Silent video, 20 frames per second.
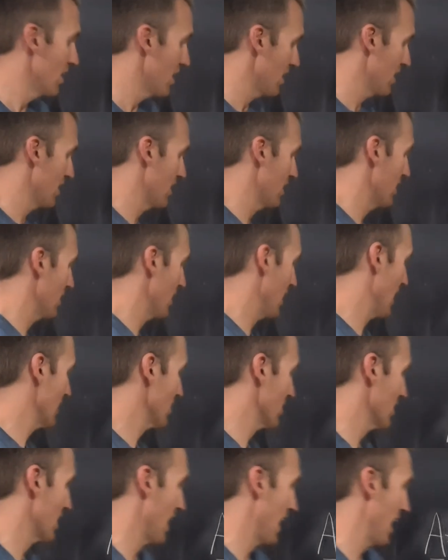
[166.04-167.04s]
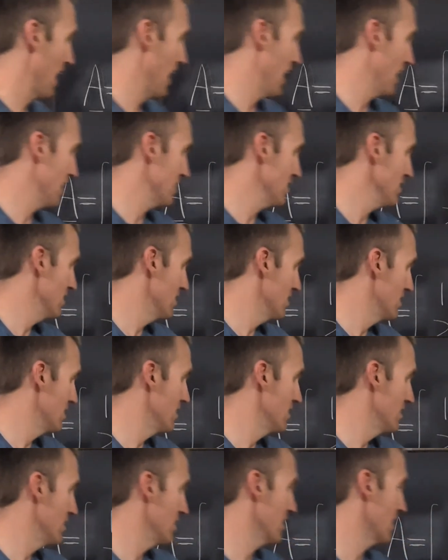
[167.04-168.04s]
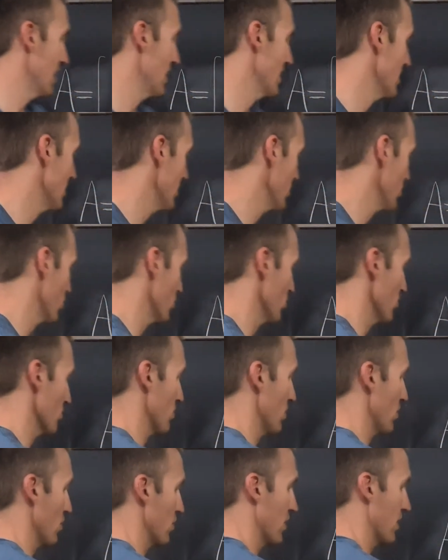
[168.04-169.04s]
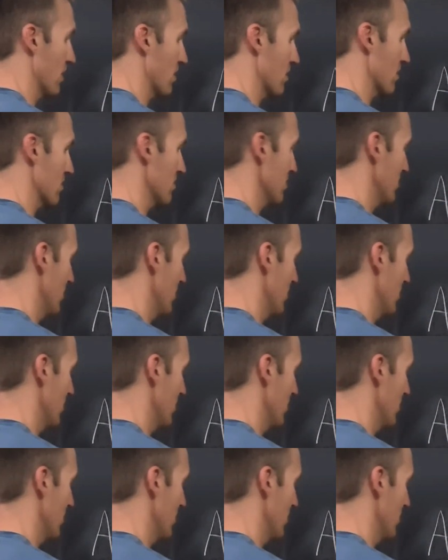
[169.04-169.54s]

I could add an additional row here.